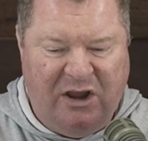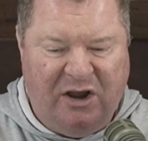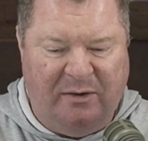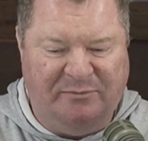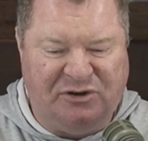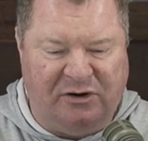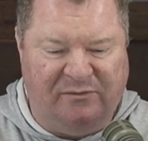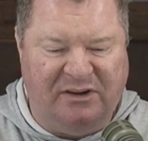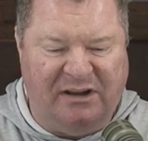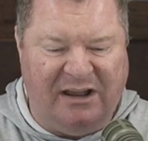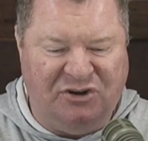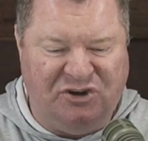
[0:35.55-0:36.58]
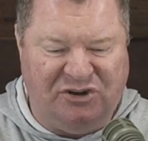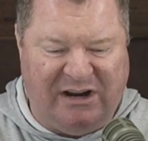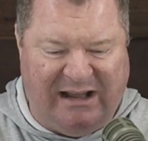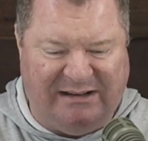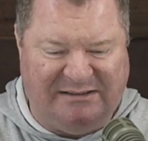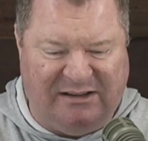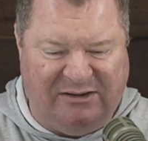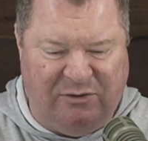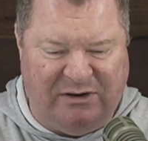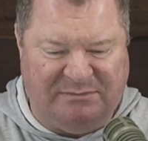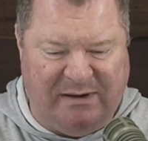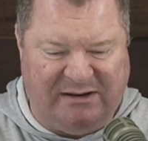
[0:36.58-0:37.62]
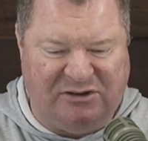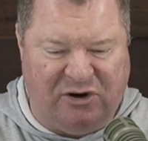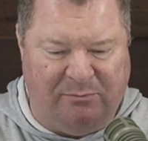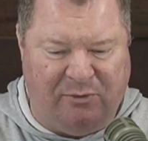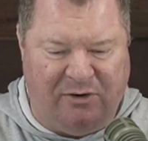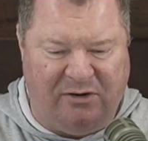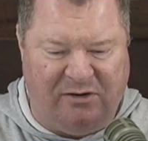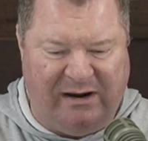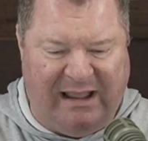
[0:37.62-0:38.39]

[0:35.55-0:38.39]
observed gunshots at the U.S.-Mexico border